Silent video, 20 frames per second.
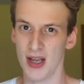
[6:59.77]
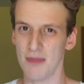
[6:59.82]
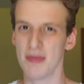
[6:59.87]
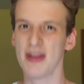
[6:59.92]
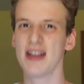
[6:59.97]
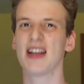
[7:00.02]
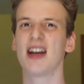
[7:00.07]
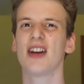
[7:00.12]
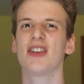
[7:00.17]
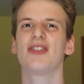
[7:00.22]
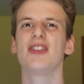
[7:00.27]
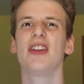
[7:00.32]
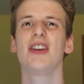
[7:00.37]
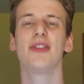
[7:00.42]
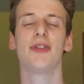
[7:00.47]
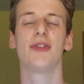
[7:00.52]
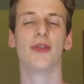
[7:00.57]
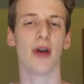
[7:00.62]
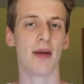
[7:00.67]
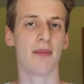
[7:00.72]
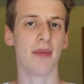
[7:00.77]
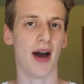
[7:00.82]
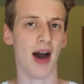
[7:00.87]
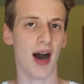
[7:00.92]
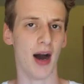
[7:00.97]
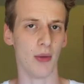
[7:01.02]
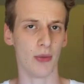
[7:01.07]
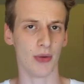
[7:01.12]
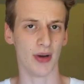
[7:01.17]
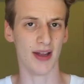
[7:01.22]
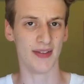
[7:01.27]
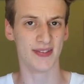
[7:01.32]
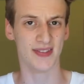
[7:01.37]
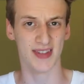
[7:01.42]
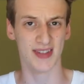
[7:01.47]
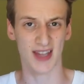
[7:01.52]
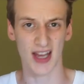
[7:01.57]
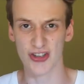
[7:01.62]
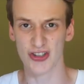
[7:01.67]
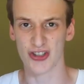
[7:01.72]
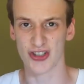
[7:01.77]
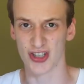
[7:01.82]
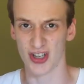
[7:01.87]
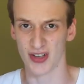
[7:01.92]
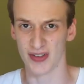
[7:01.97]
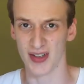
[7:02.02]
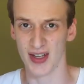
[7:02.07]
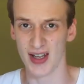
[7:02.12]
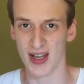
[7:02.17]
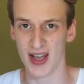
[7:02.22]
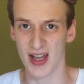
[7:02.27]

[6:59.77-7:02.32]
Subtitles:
because they grab our attention.